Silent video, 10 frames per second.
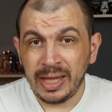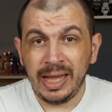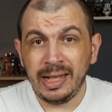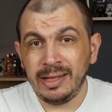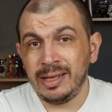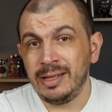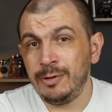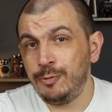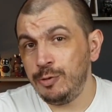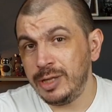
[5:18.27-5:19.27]
and uh,
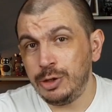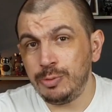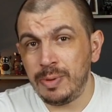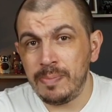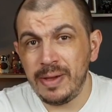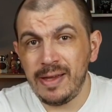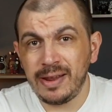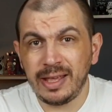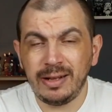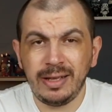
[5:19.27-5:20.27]
the food that you
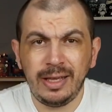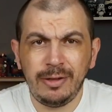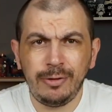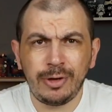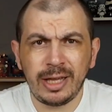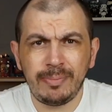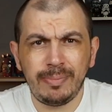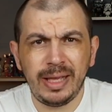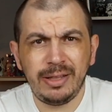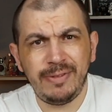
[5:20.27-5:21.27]
prepare can uh, you, can
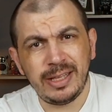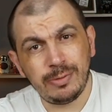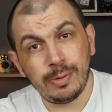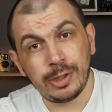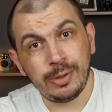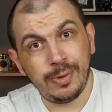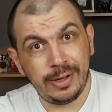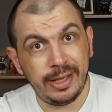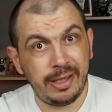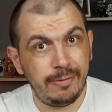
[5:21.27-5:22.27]
play advanced version
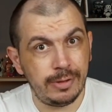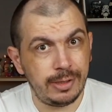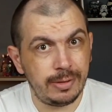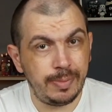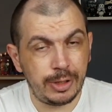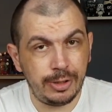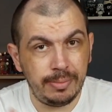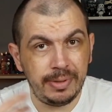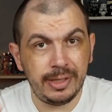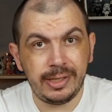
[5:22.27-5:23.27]
where they give you some special
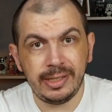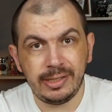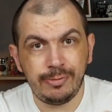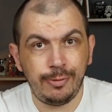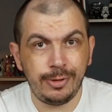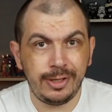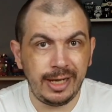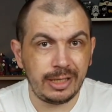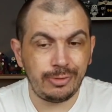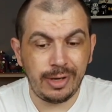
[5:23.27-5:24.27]
abilities for the
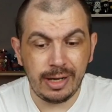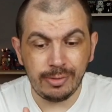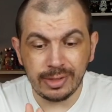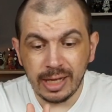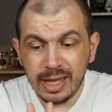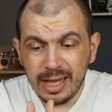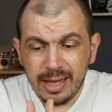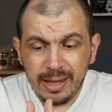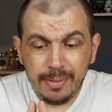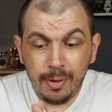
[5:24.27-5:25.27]
next round
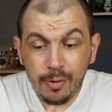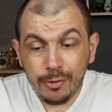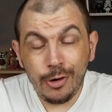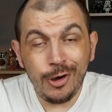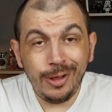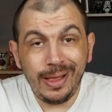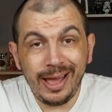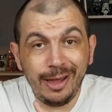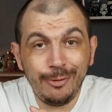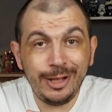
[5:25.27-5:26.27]
overall
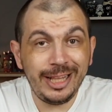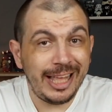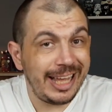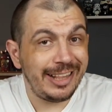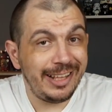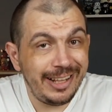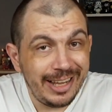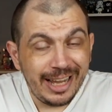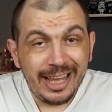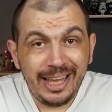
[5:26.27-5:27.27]
i really liked it
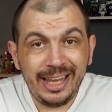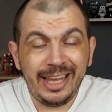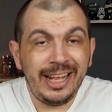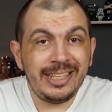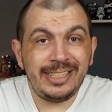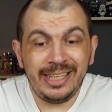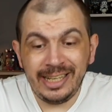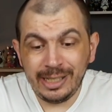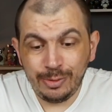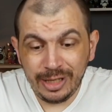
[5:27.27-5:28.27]
it is
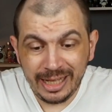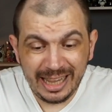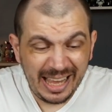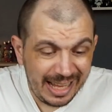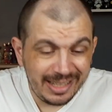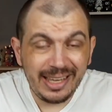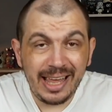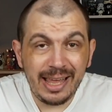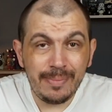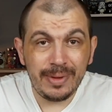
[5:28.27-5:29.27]
it is really light
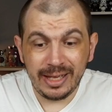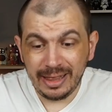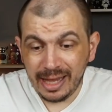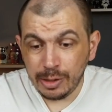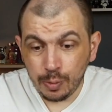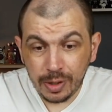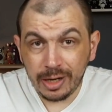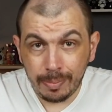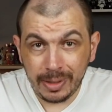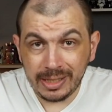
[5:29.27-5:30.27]
game a light
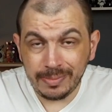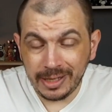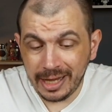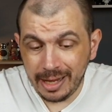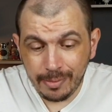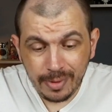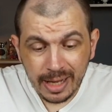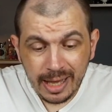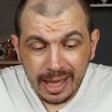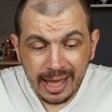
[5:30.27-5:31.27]
worker placement game
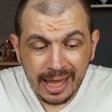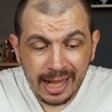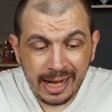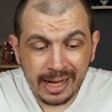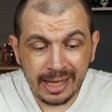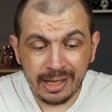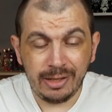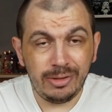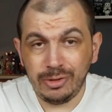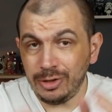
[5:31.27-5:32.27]
and
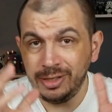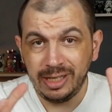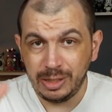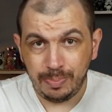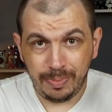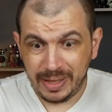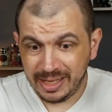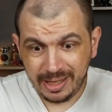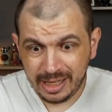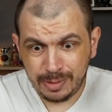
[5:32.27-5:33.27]
uh, don't
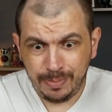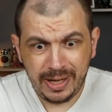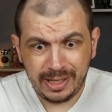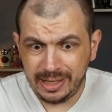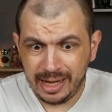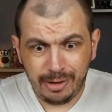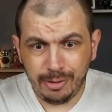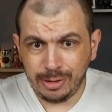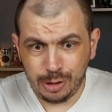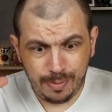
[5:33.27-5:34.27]
expect expect i don't
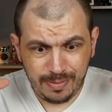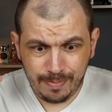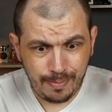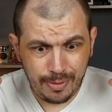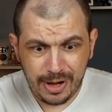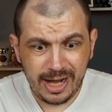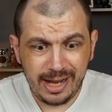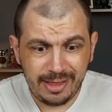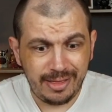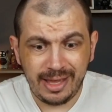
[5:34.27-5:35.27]
know some
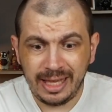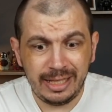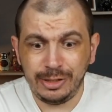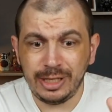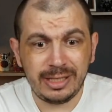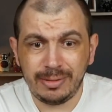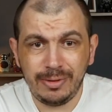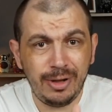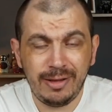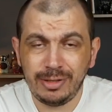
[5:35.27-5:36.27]
brainy thing it's just
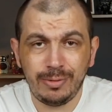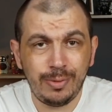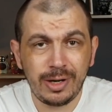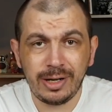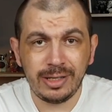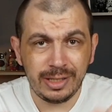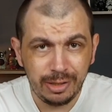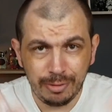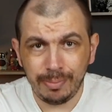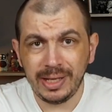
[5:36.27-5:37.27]
you have some
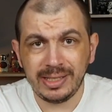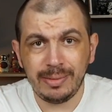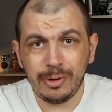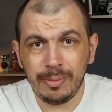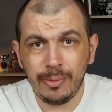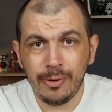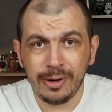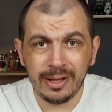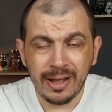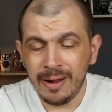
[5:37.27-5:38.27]
workers you place them on a
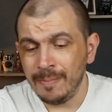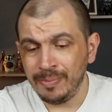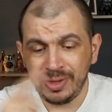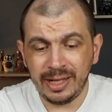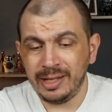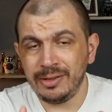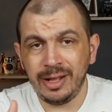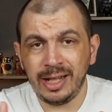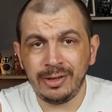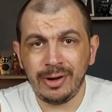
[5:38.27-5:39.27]
board then in
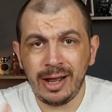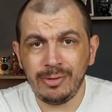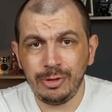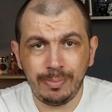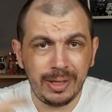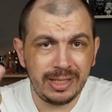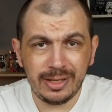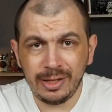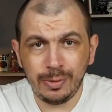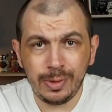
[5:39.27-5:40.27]
the other round, you
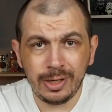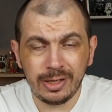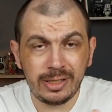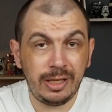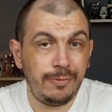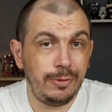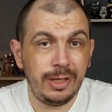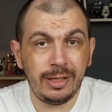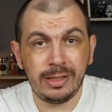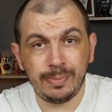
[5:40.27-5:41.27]
place other workers. If you
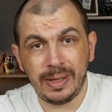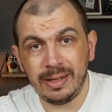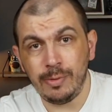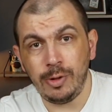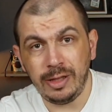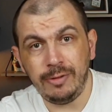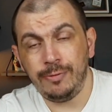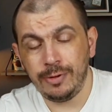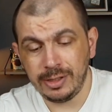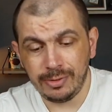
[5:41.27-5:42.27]
didn't spend them all in the
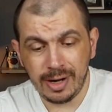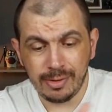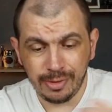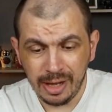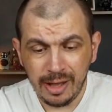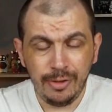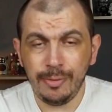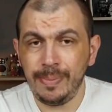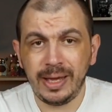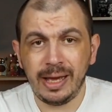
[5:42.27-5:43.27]
first round,
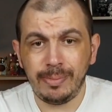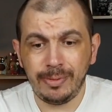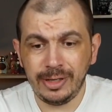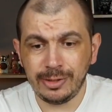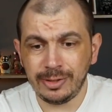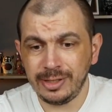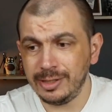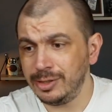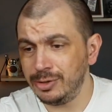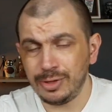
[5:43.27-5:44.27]
you pick up
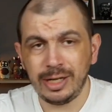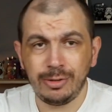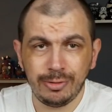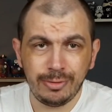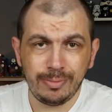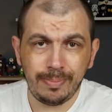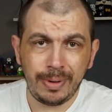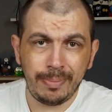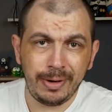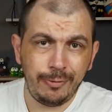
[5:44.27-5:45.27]
resources, try to
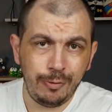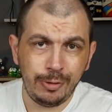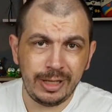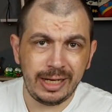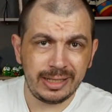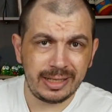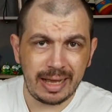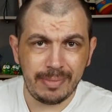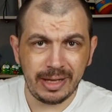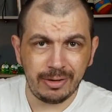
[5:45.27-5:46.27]
prepare food that is
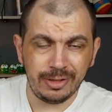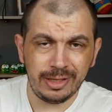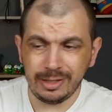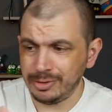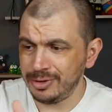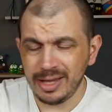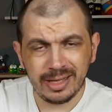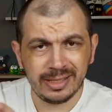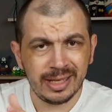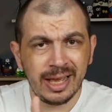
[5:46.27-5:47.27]
coming on the
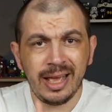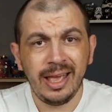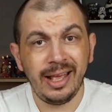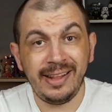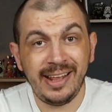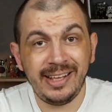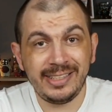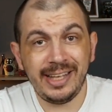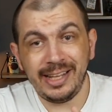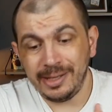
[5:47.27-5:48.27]
trays, and that
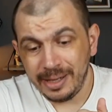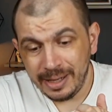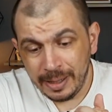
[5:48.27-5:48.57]
is that.